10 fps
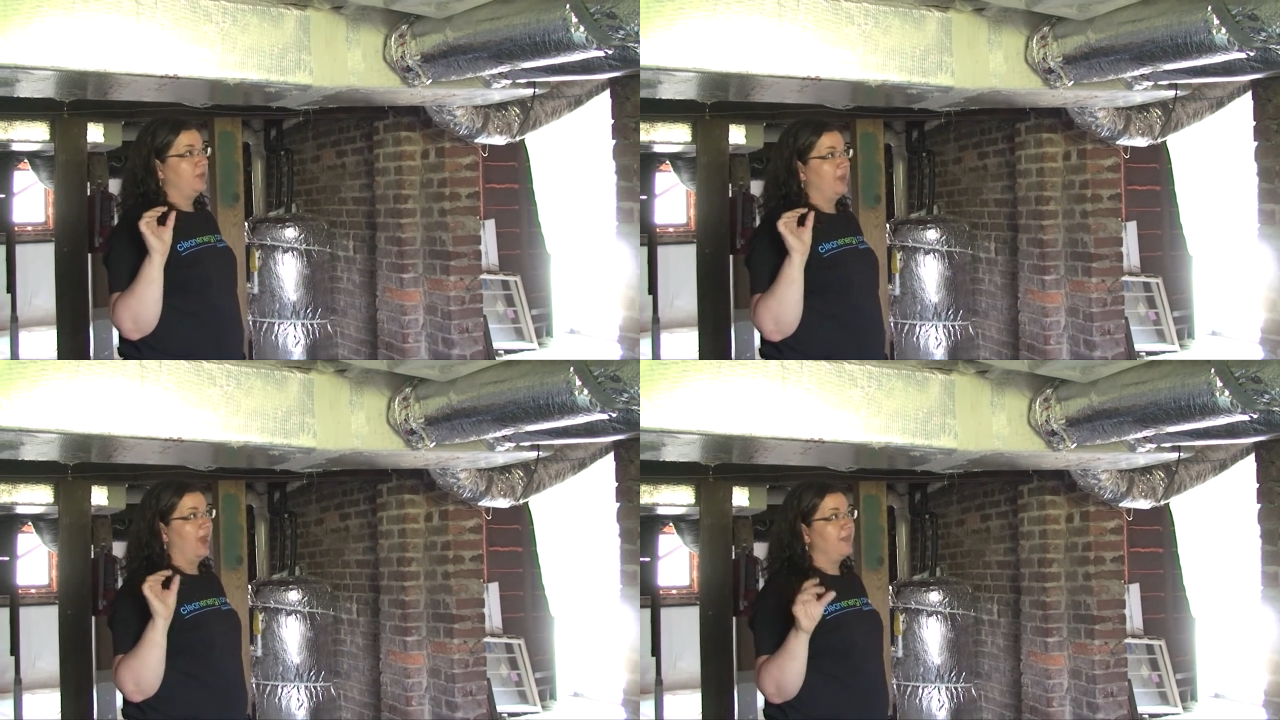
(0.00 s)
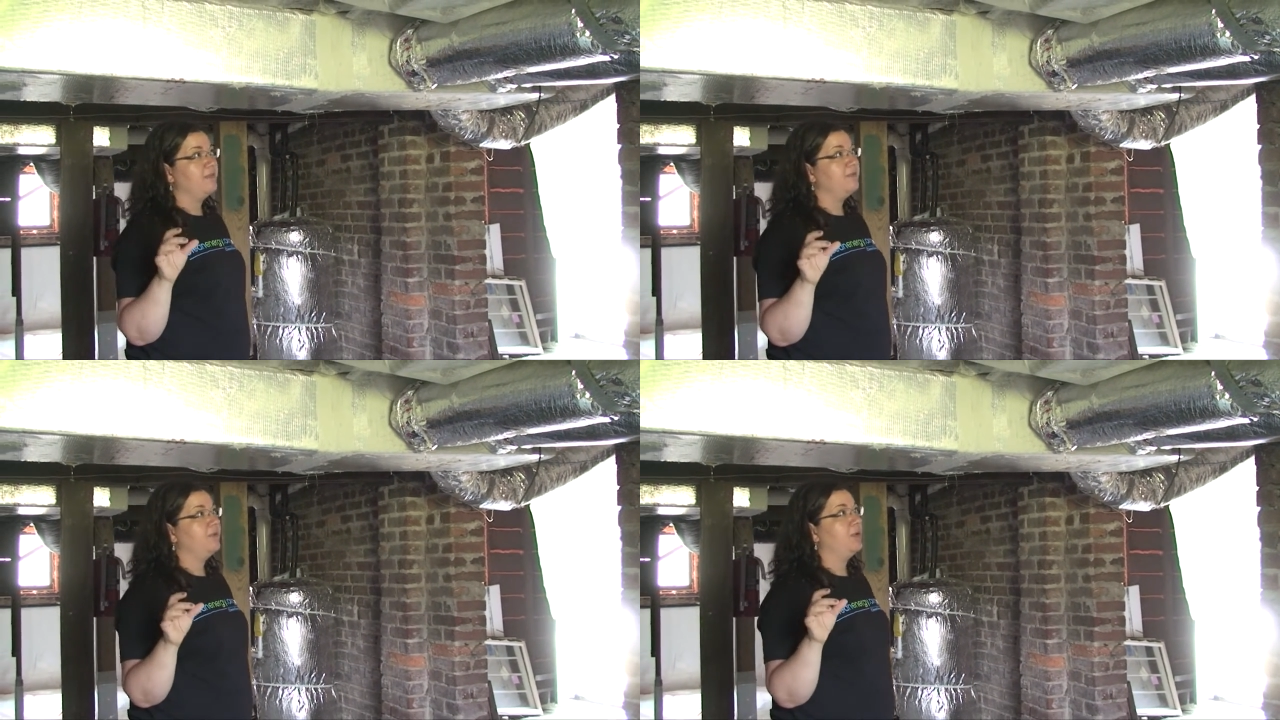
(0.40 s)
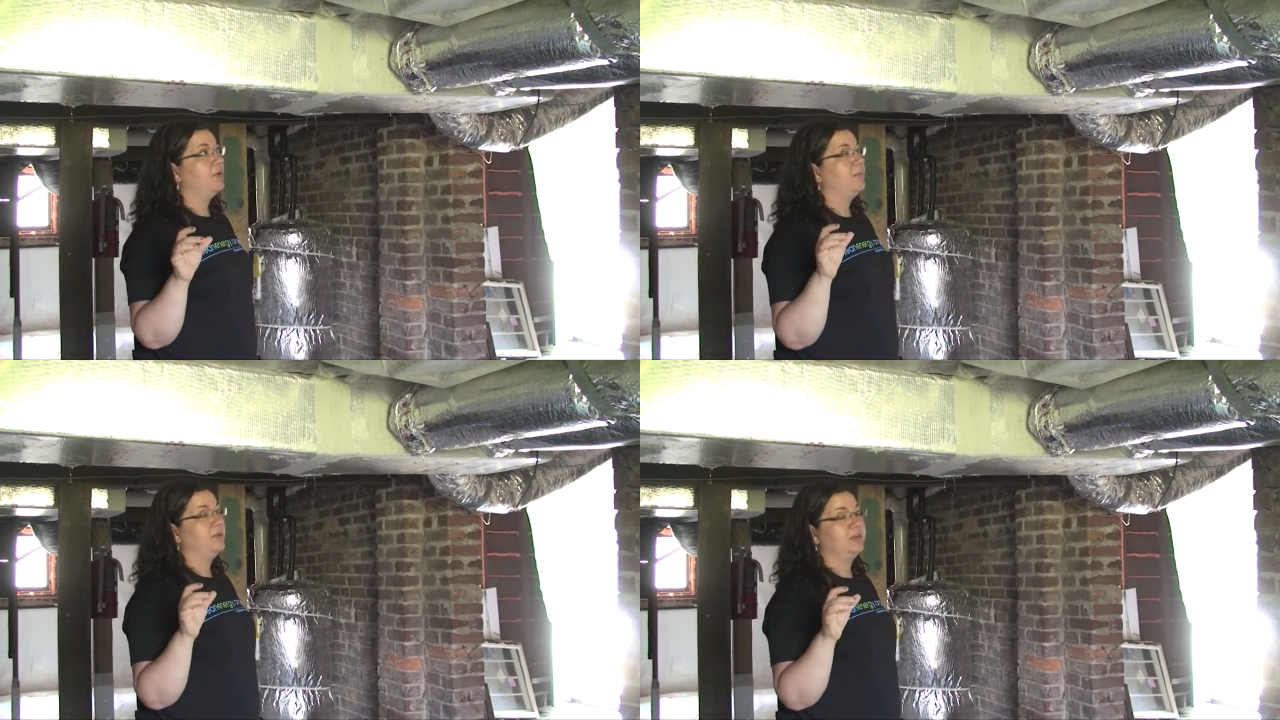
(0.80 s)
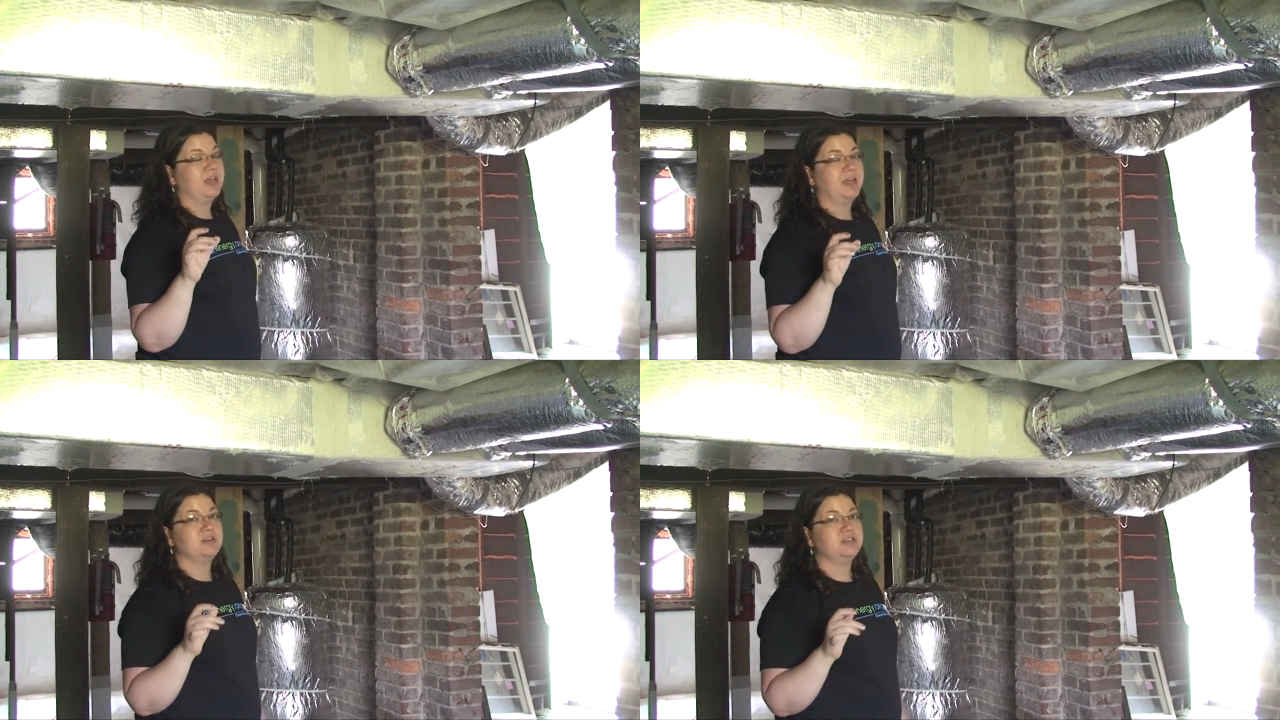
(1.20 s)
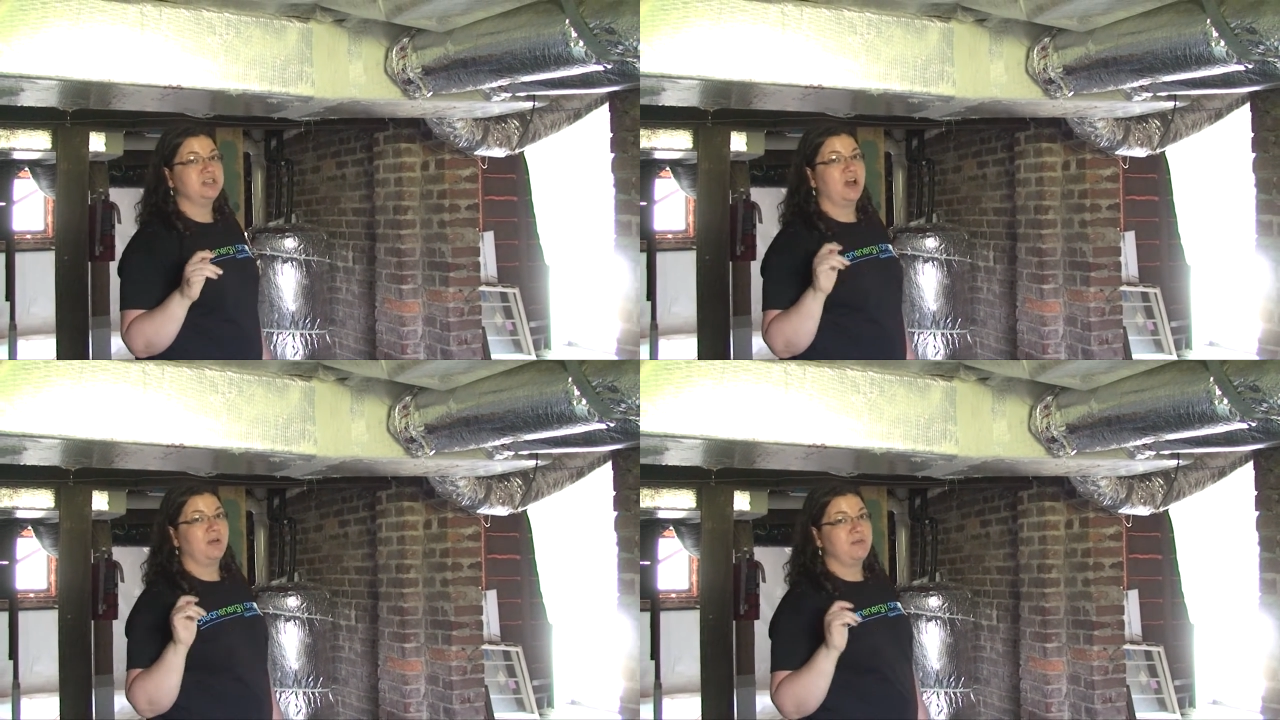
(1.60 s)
we had the full building energy audit,